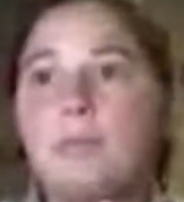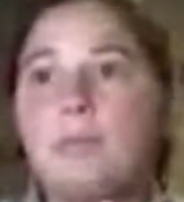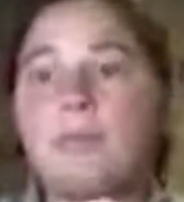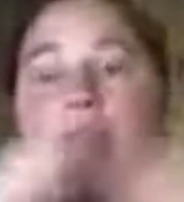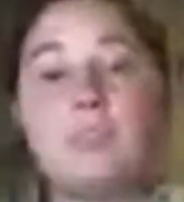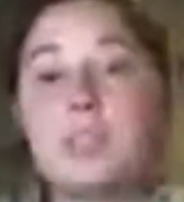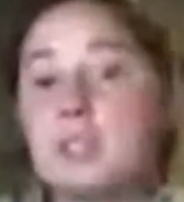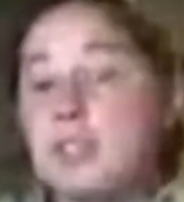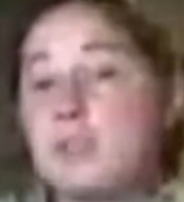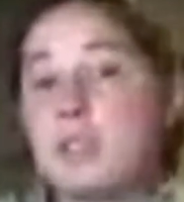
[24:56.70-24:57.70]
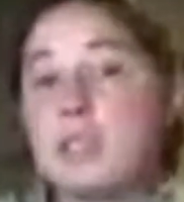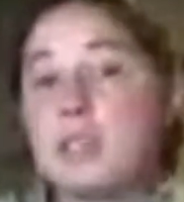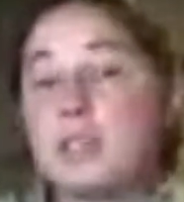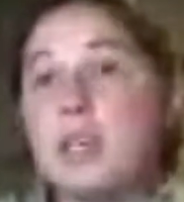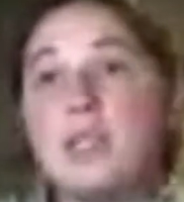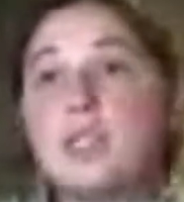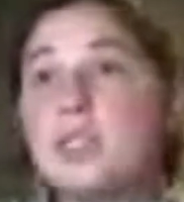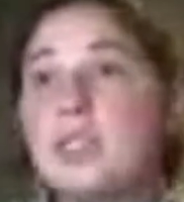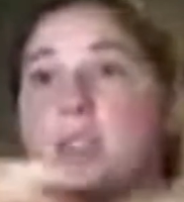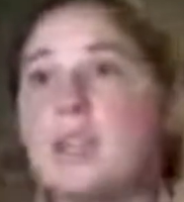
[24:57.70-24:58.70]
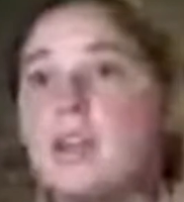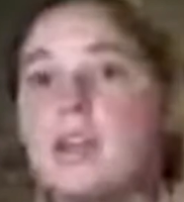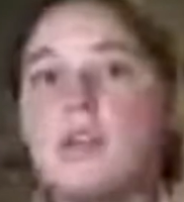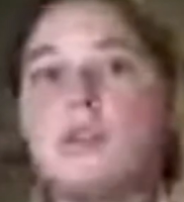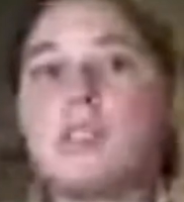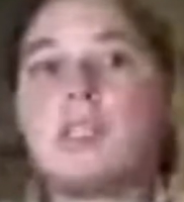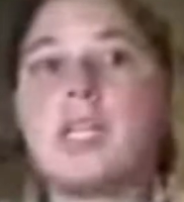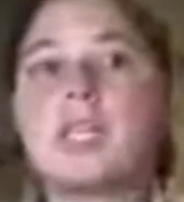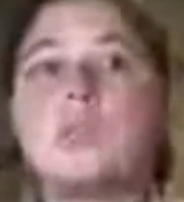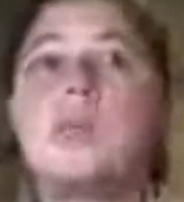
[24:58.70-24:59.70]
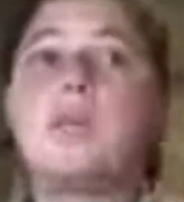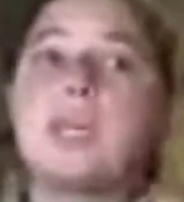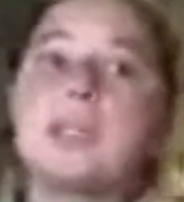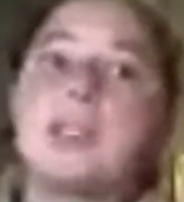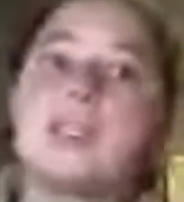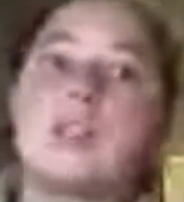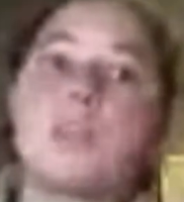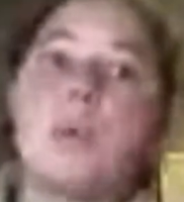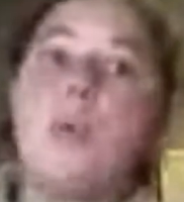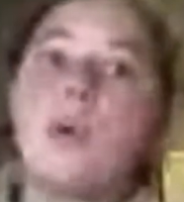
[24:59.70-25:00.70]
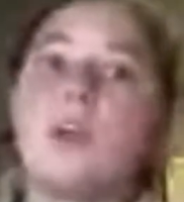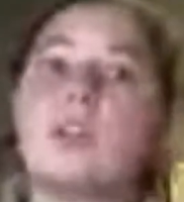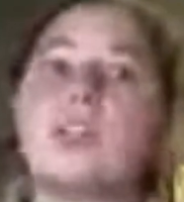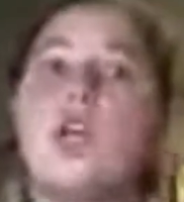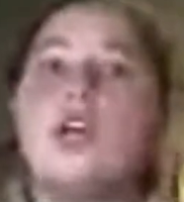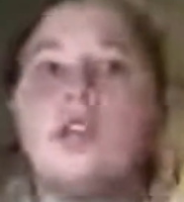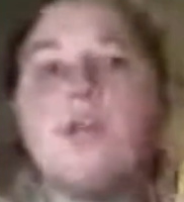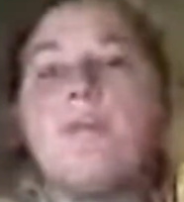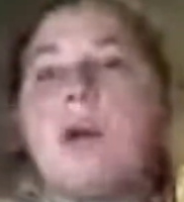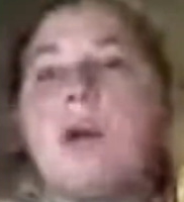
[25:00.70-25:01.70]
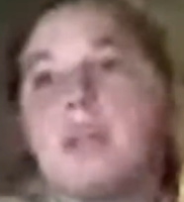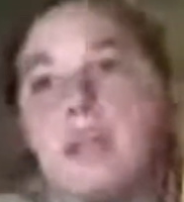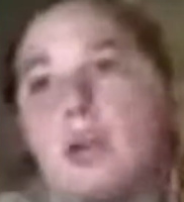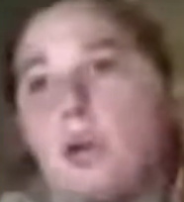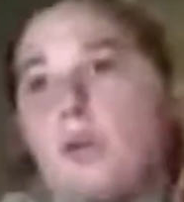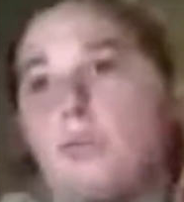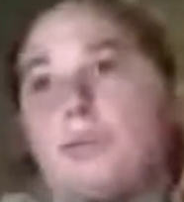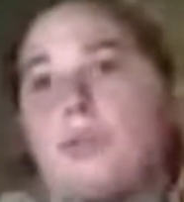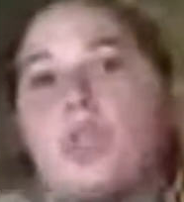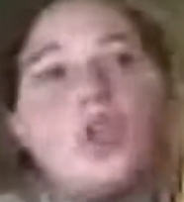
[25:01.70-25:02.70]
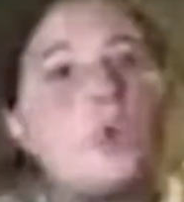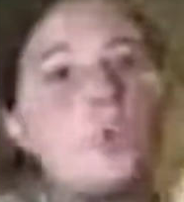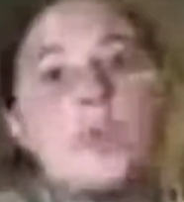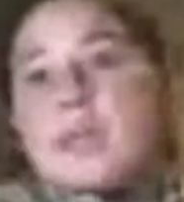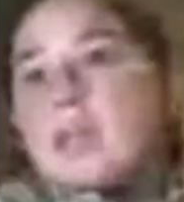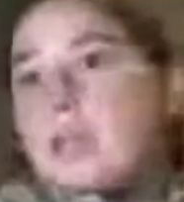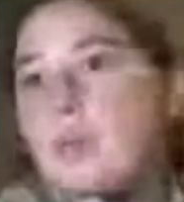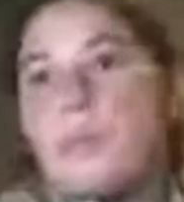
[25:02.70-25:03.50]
if it's not done, it just gets carried over the next week because it supports the monthly goal. Your weekly